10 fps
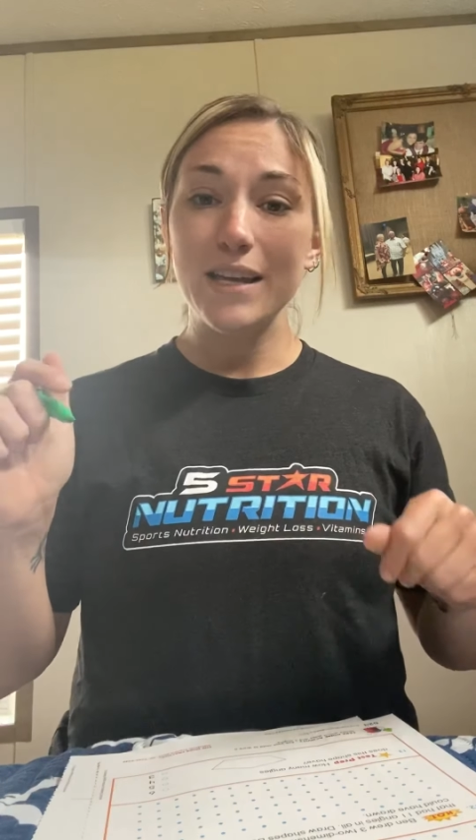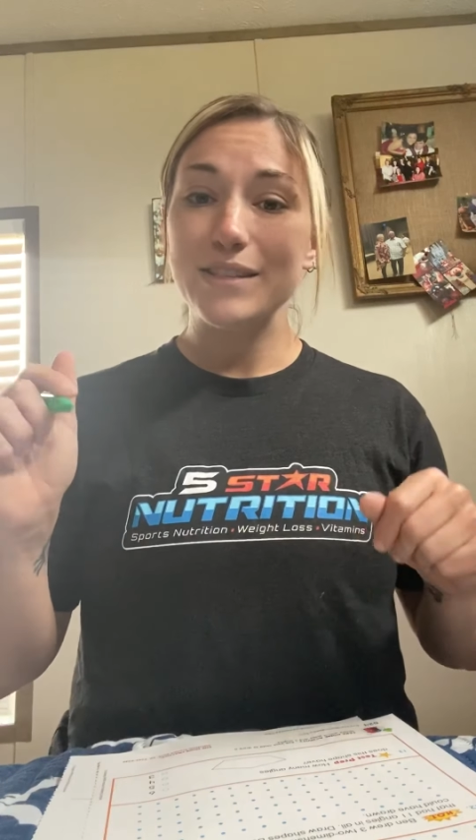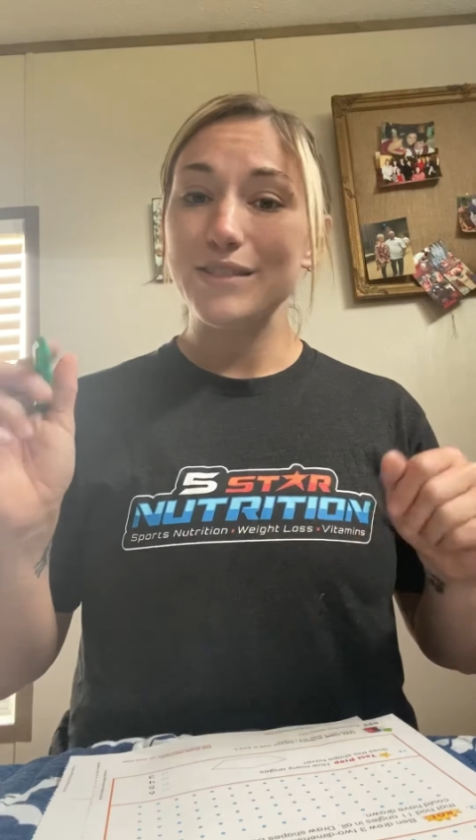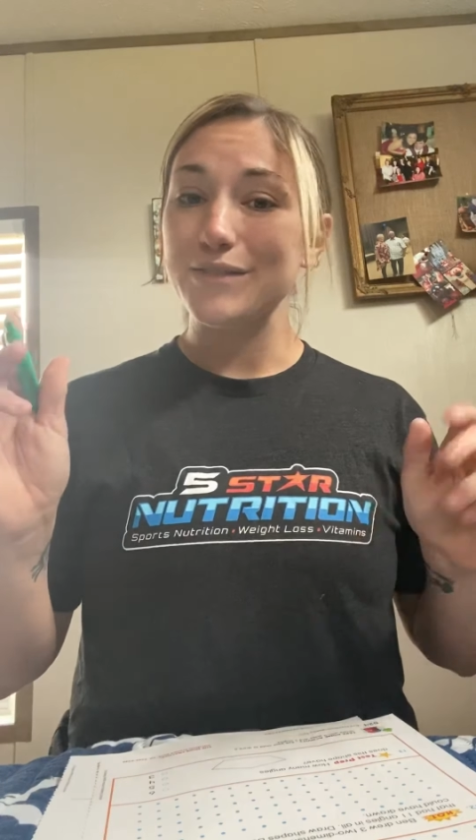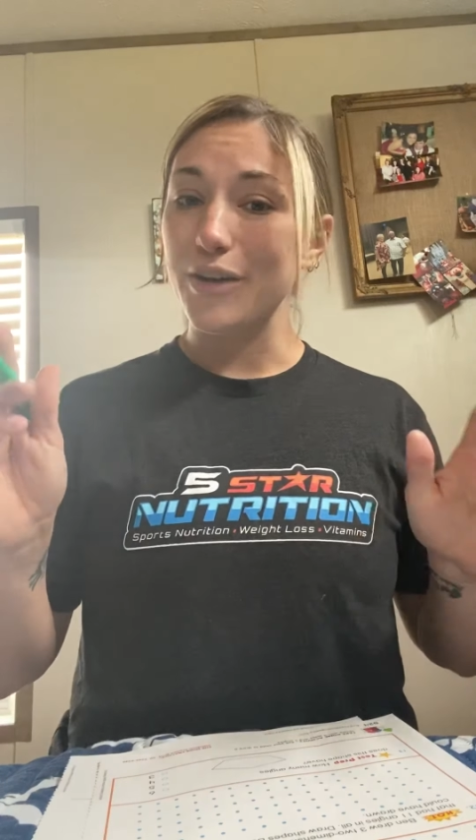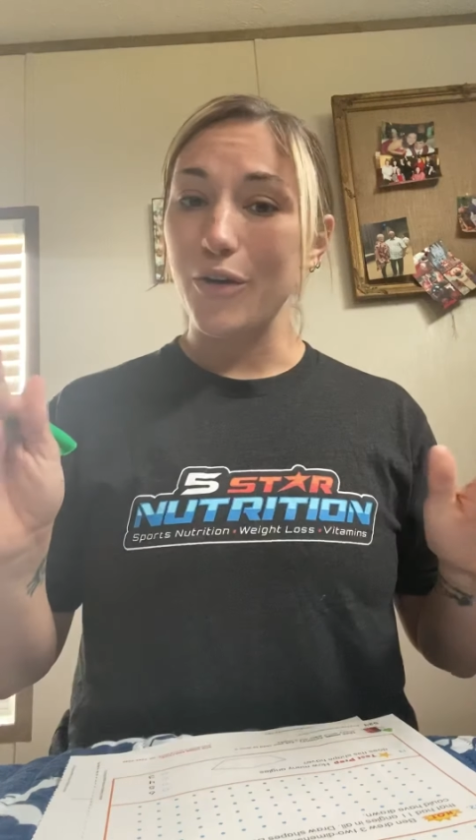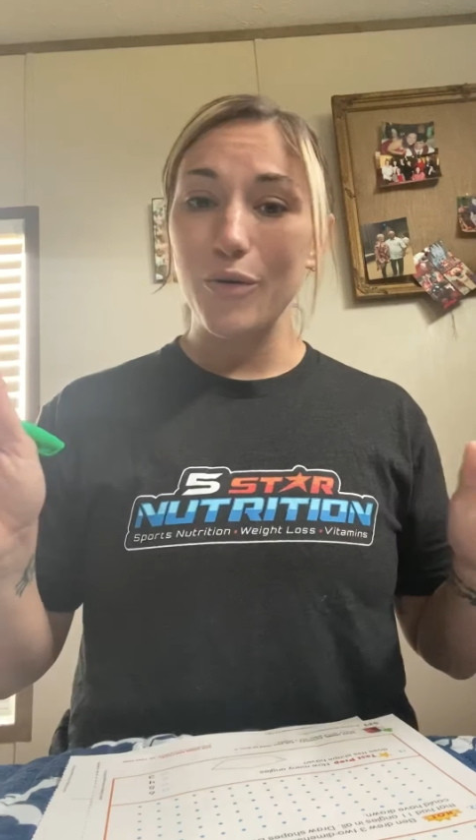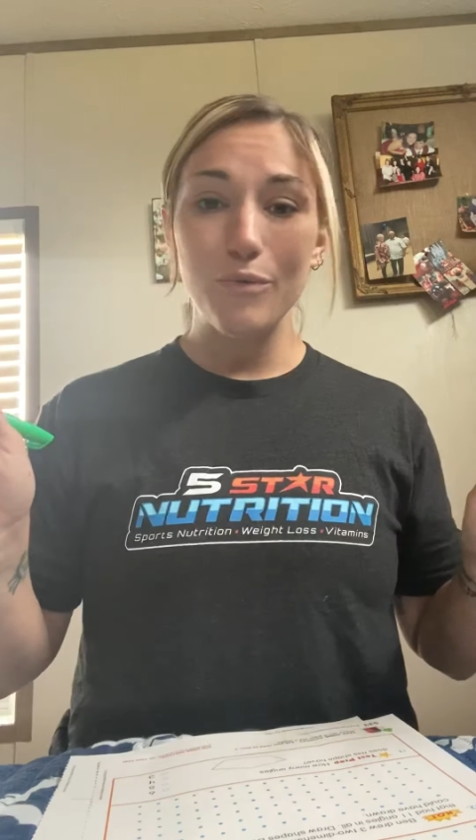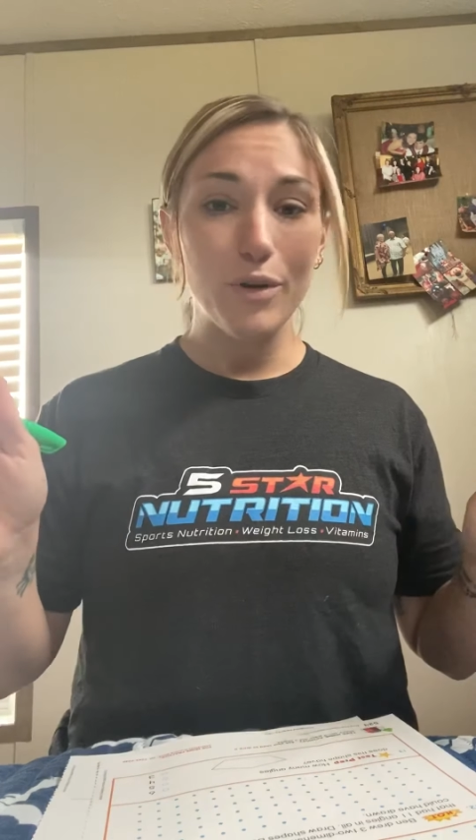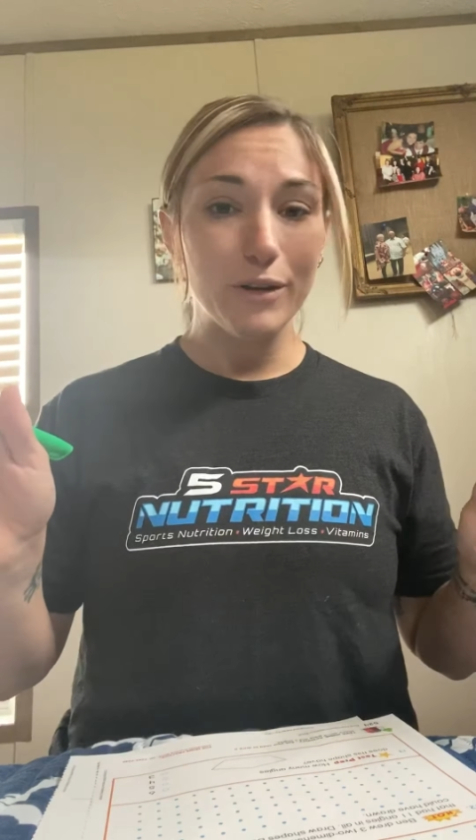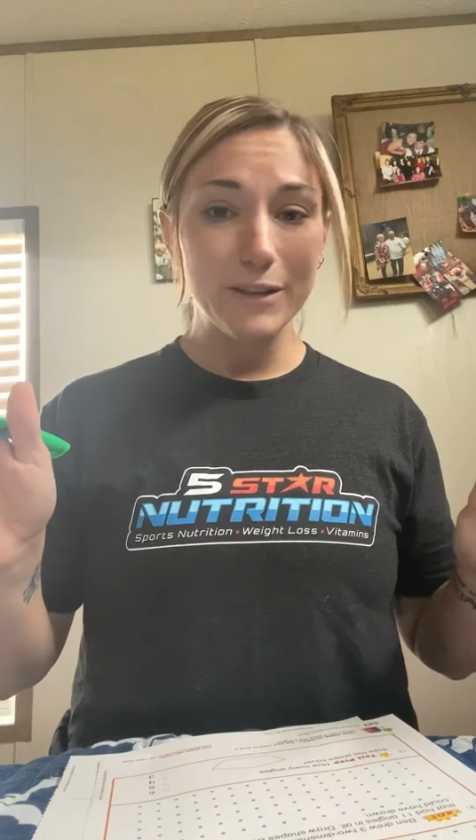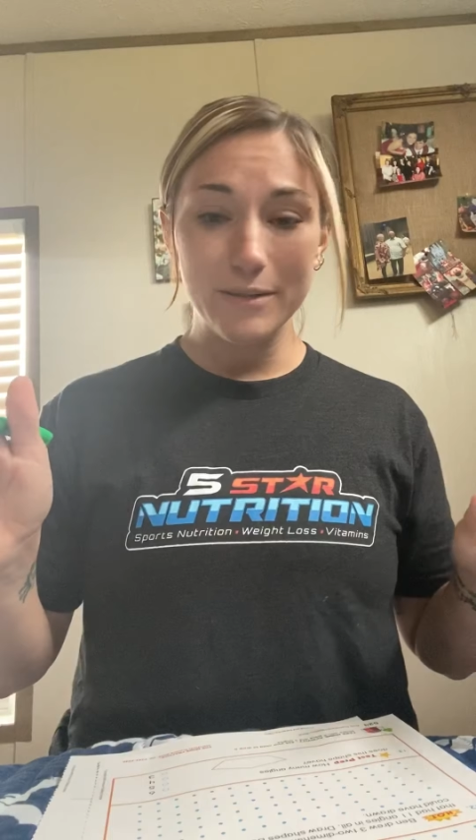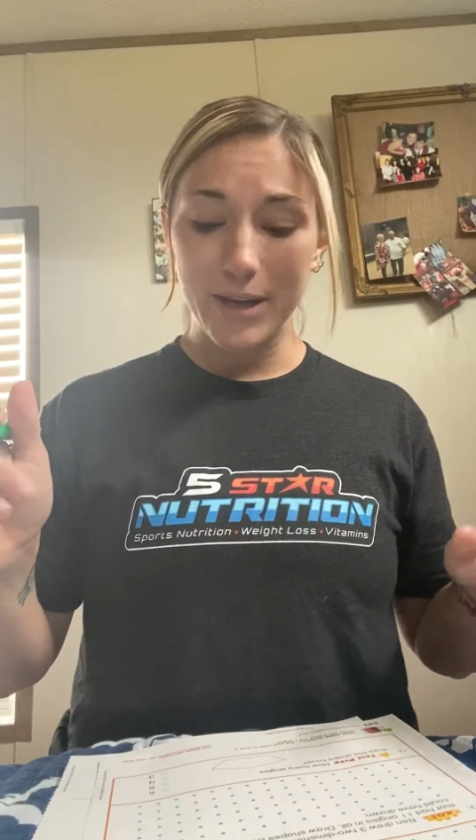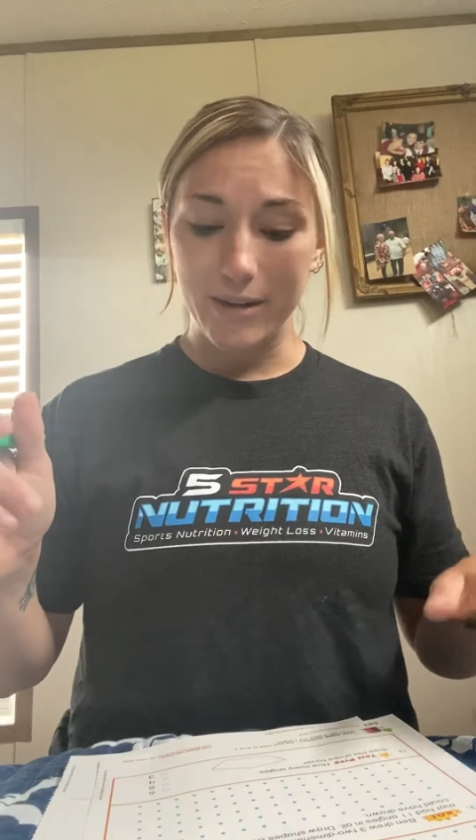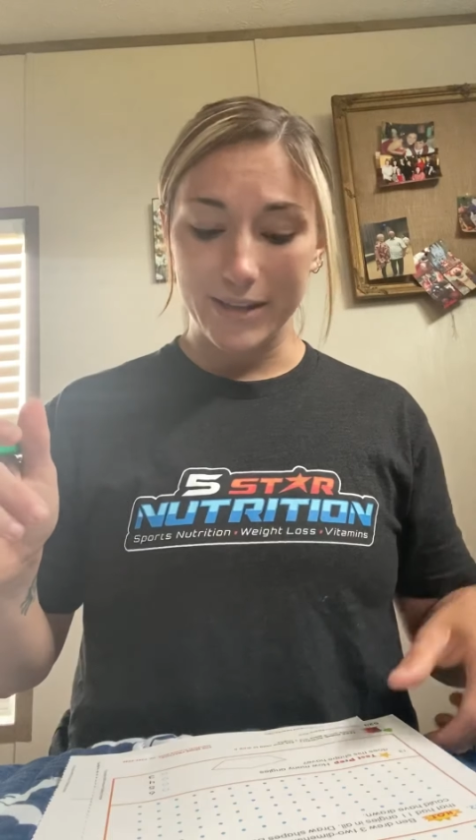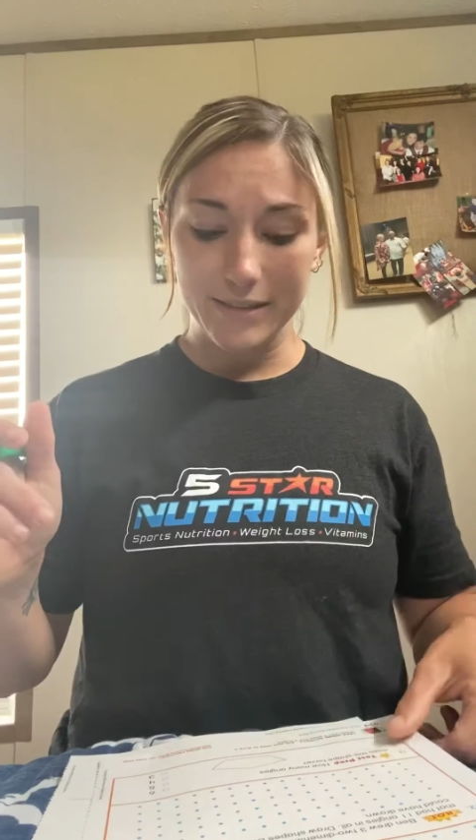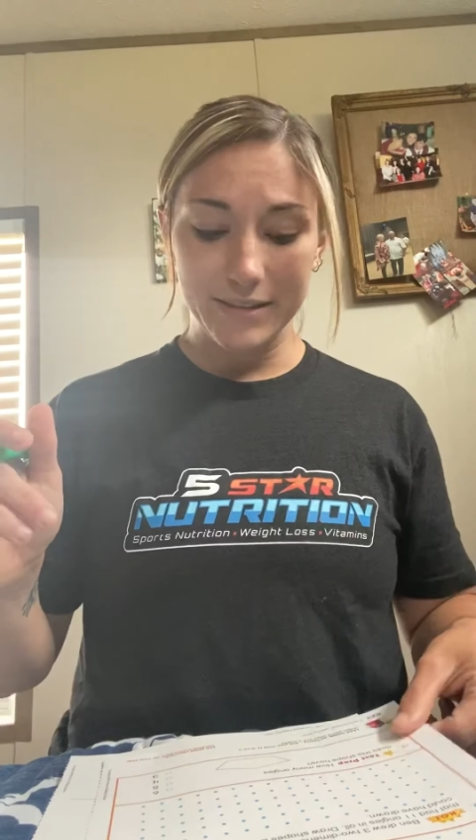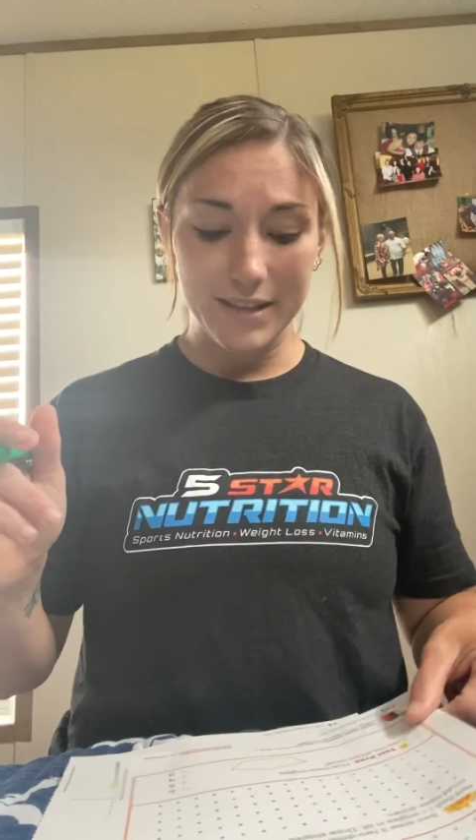So don't worry about it.